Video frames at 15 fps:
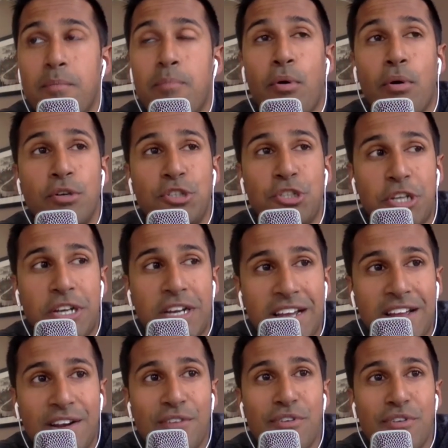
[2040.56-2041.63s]
pushing
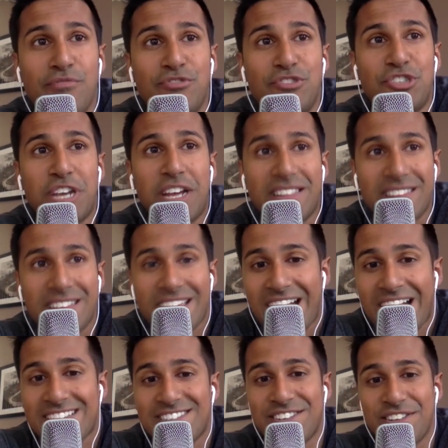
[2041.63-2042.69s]
and of gently
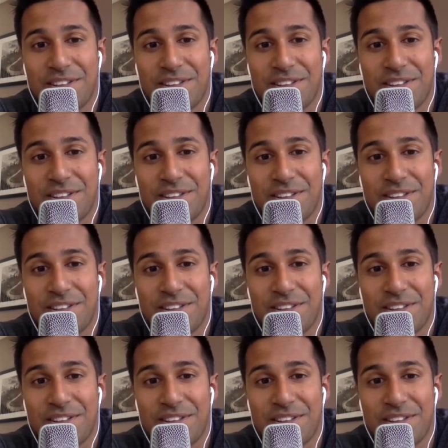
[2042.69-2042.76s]
asking